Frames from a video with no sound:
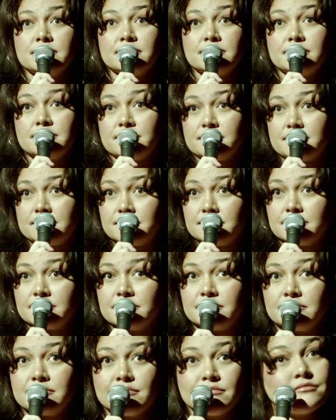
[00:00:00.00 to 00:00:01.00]

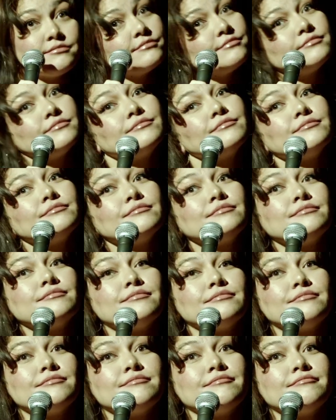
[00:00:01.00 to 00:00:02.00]

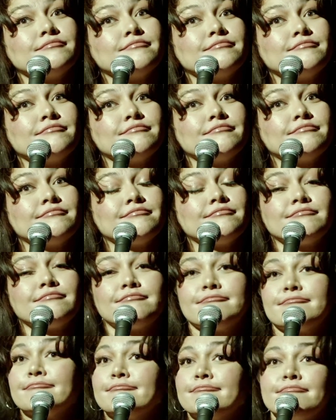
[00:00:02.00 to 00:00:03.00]

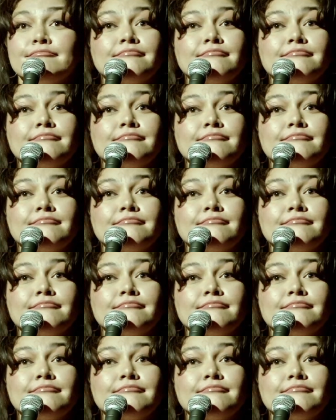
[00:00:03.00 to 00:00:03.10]
(silence)